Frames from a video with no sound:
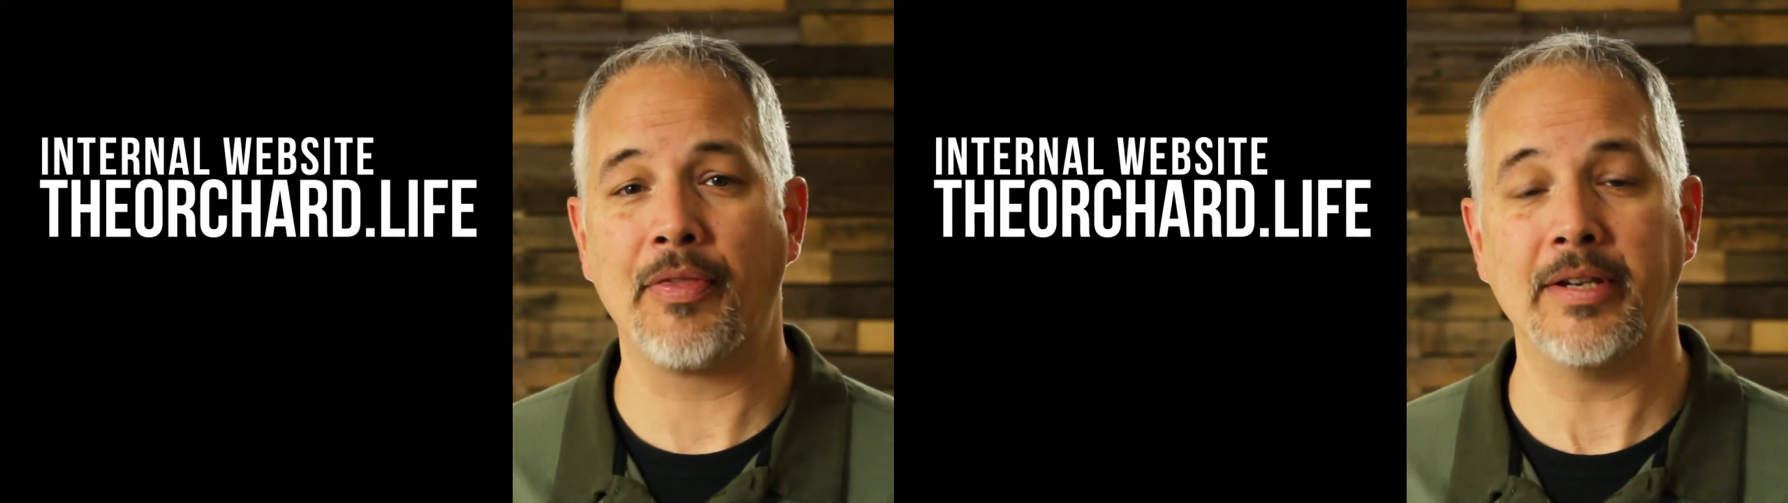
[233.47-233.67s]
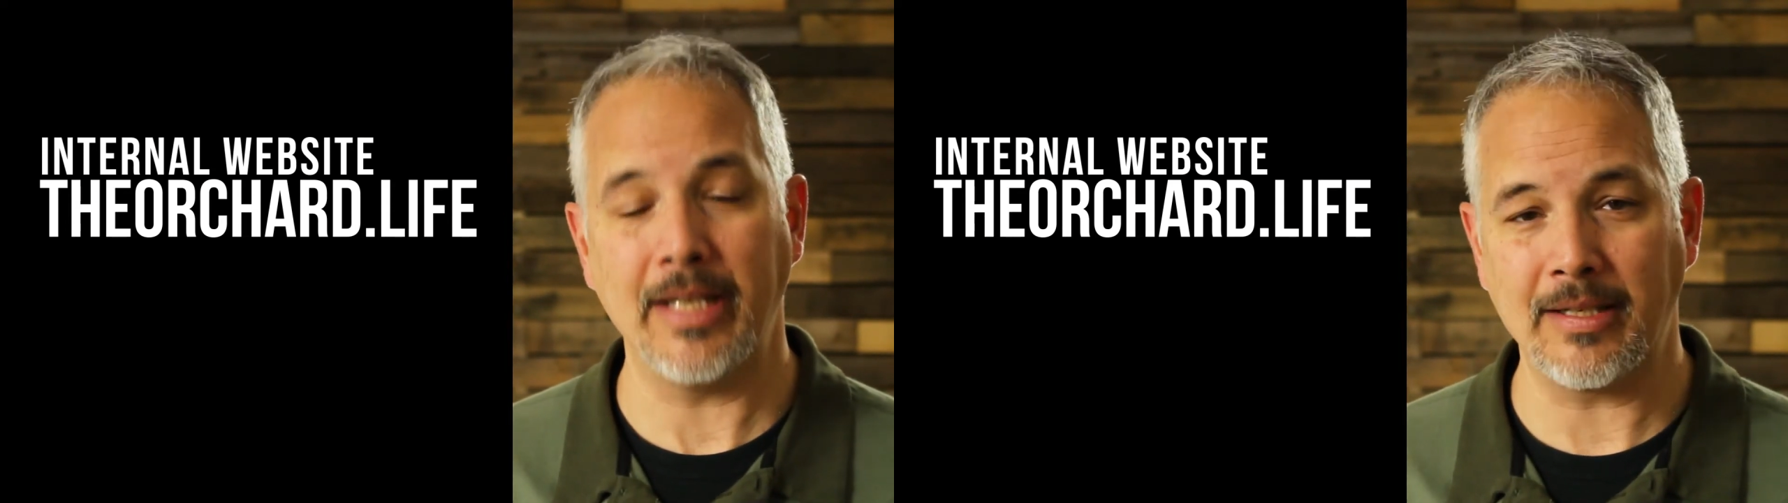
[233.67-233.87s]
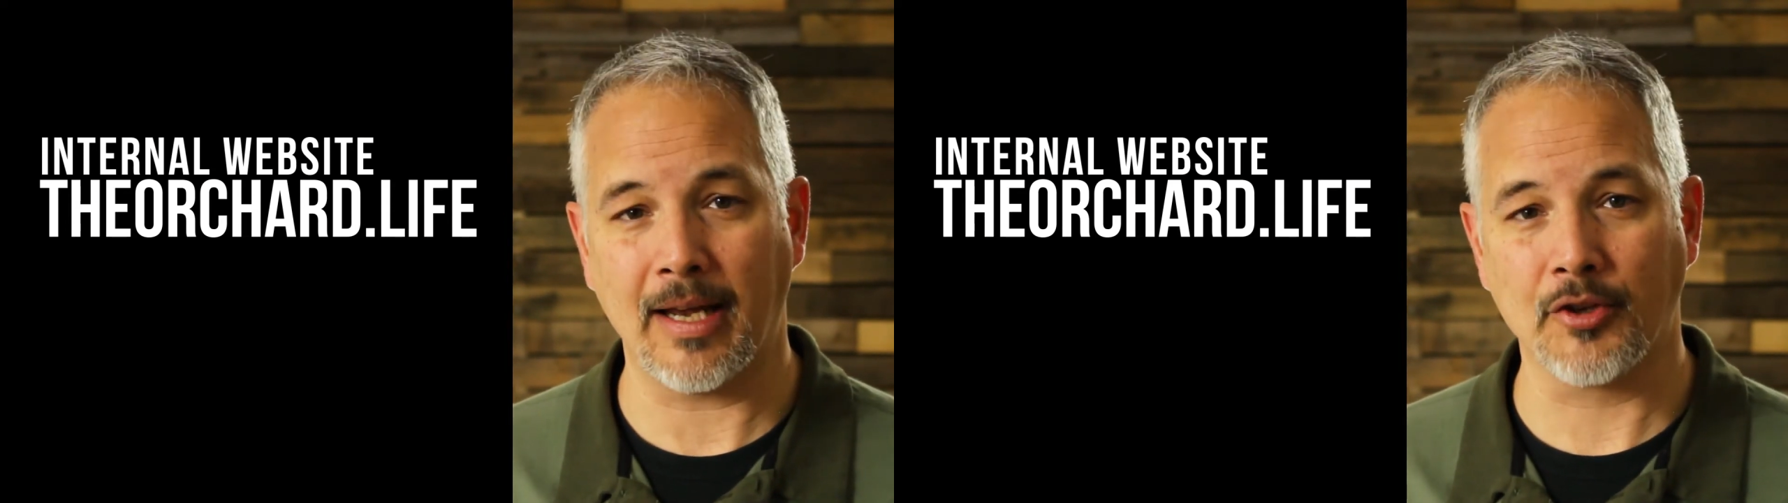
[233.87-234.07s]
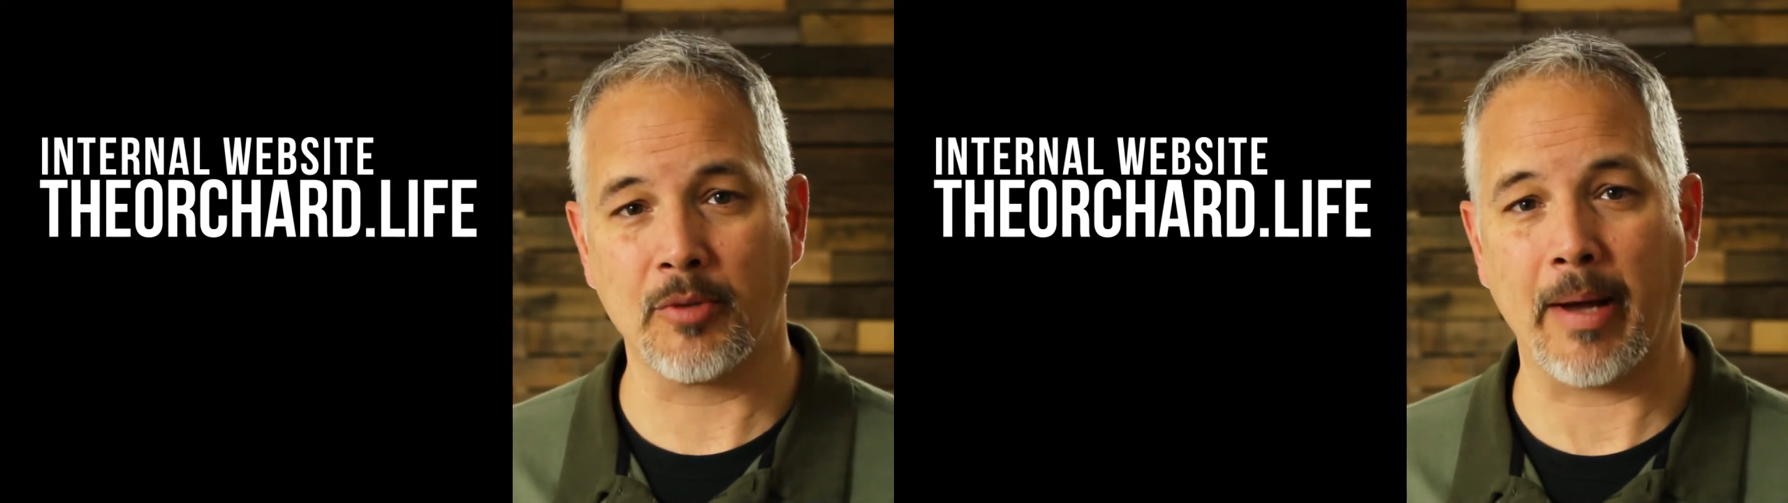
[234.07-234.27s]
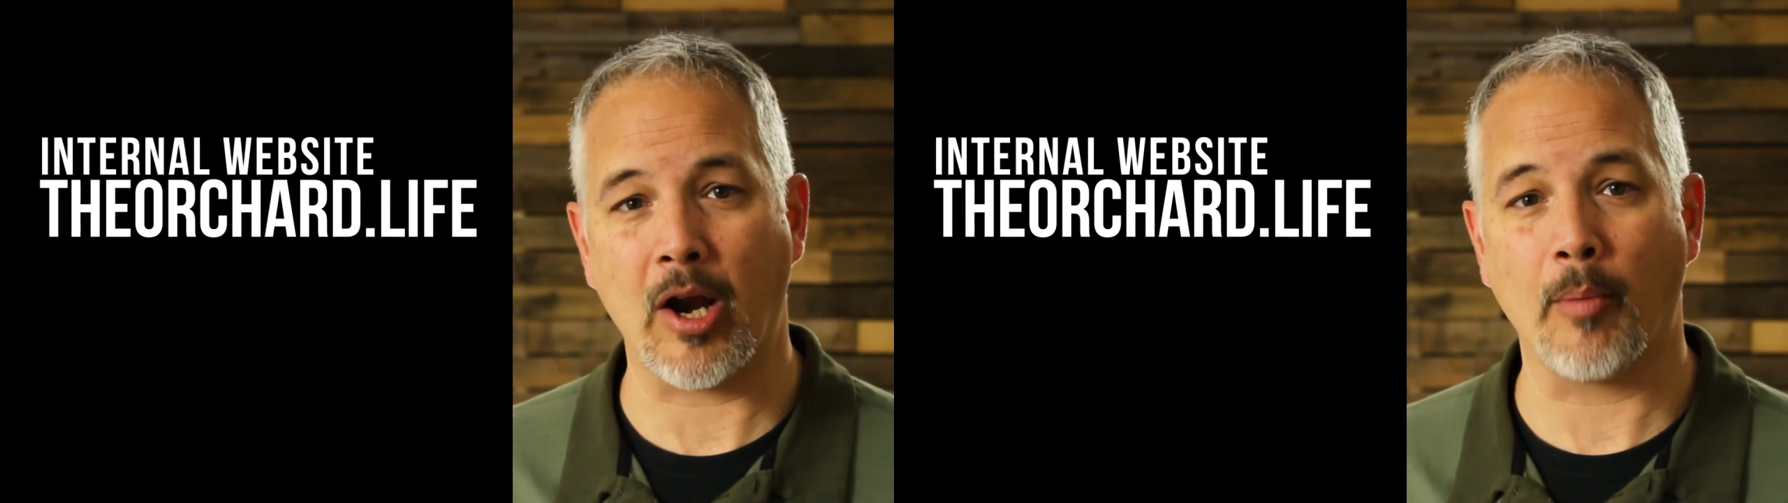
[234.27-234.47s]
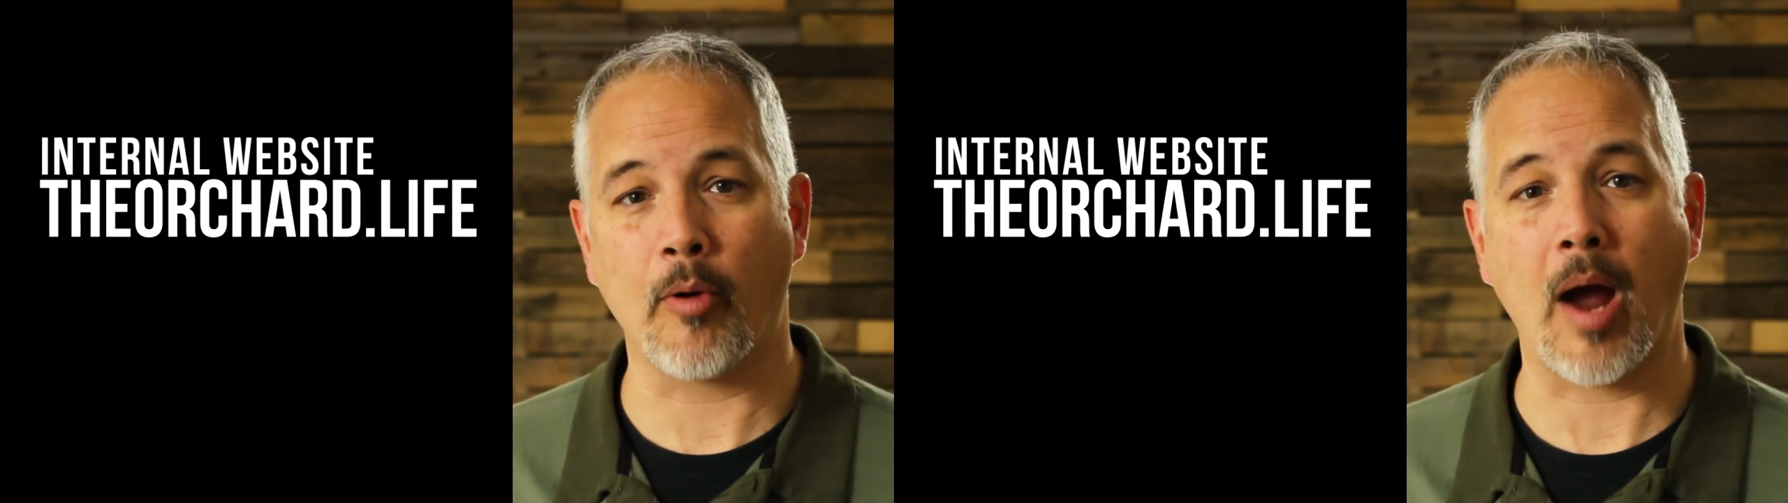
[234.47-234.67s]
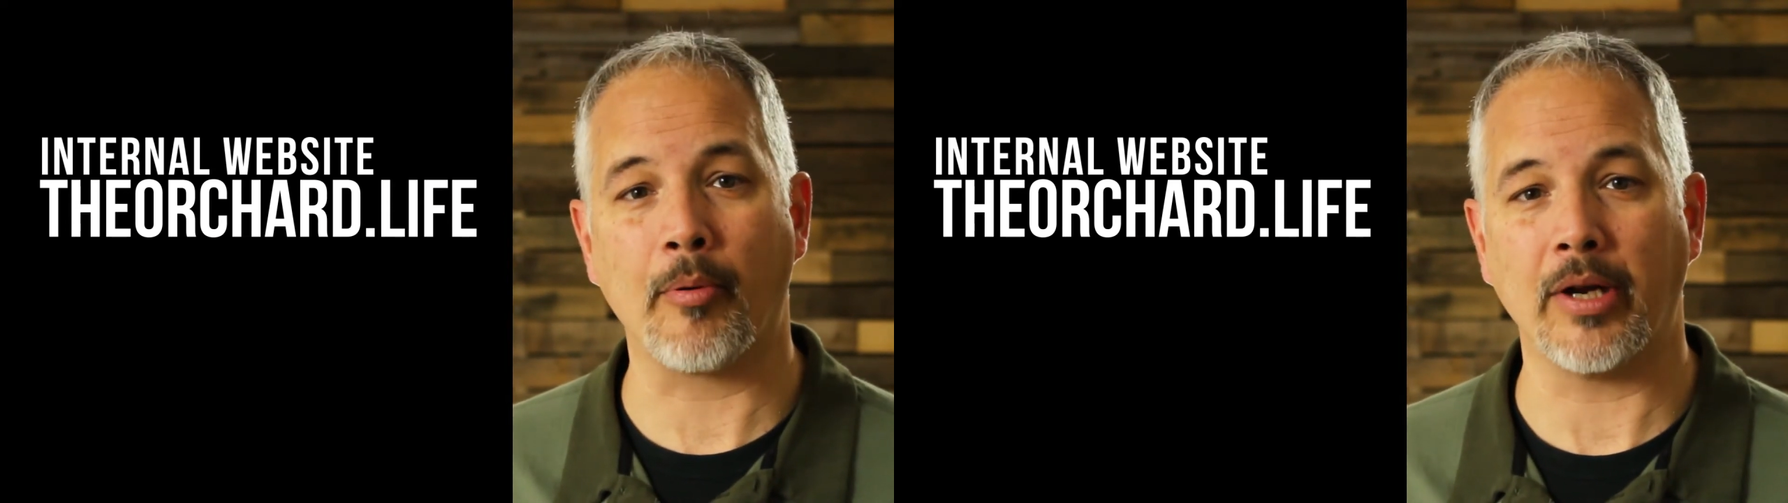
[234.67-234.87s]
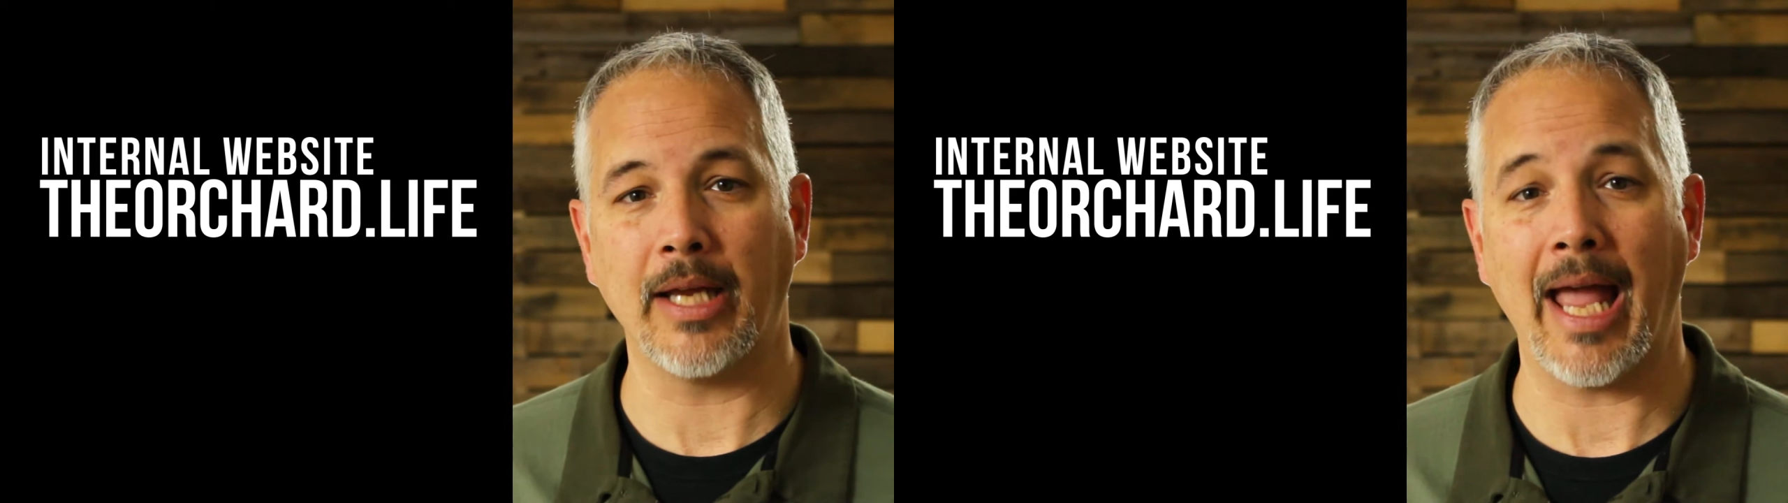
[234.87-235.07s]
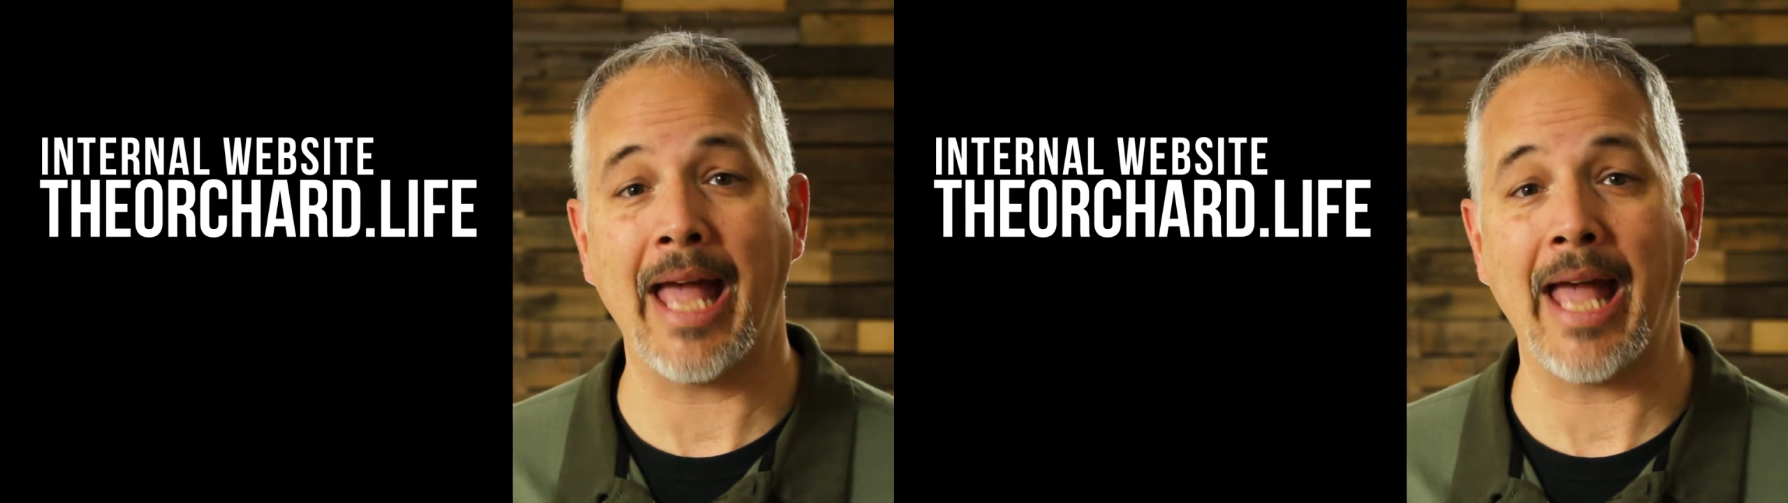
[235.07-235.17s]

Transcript: the details about our property